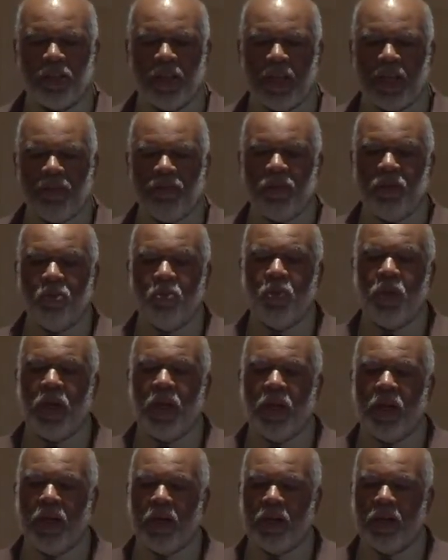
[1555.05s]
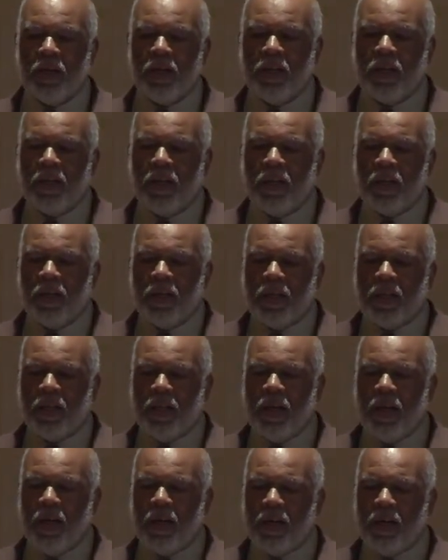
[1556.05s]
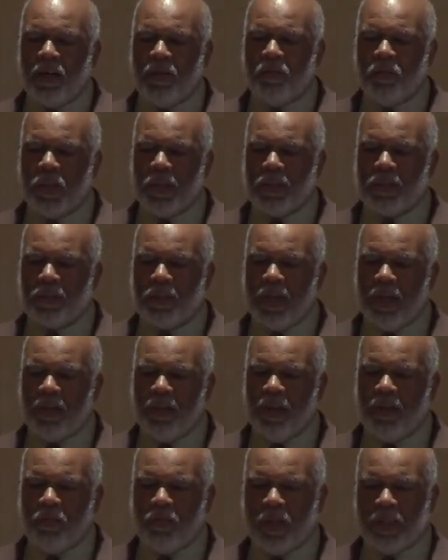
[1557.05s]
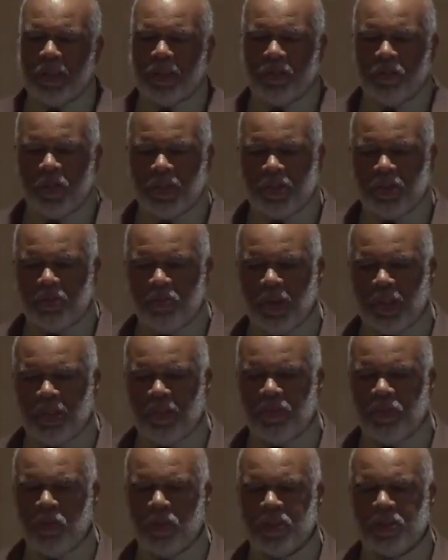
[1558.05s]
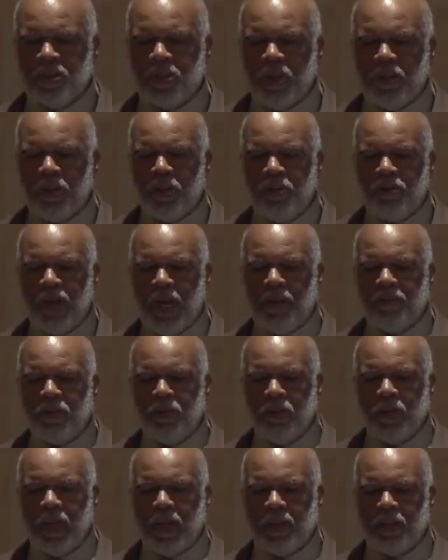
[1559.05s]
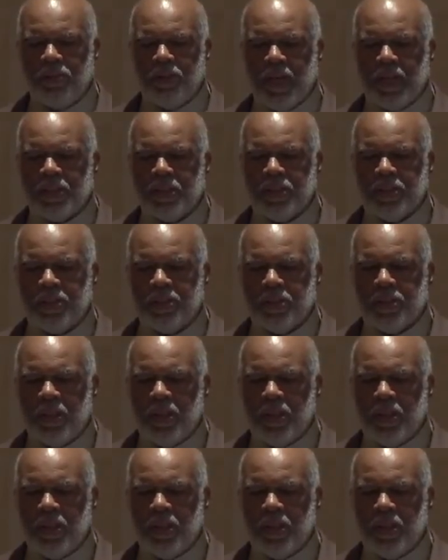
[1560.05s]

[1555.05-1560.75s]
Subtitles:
you're not even aware of what the forces are that are driving you in that direction.